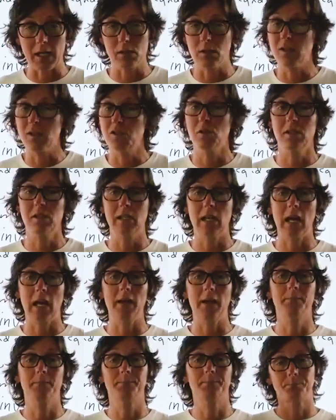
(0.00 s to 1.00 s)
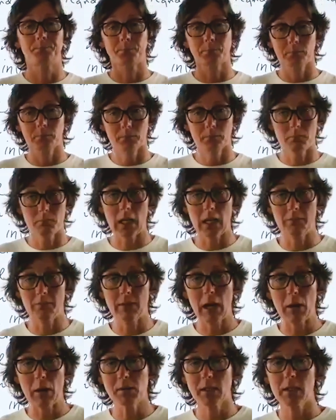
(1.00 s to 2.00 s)
So let's just say if
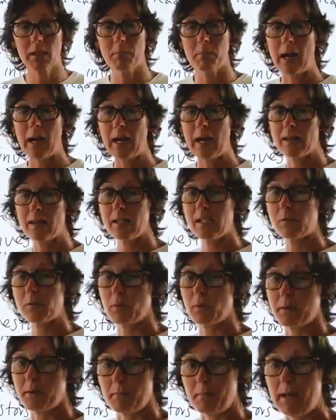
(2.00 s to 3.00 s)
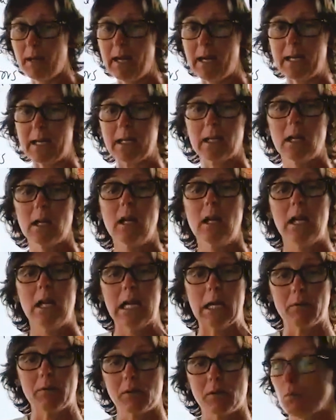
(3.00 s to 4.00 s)
I was going to buy this with the bank,
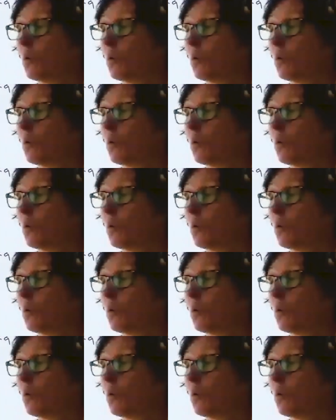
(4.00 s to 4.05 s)
it was a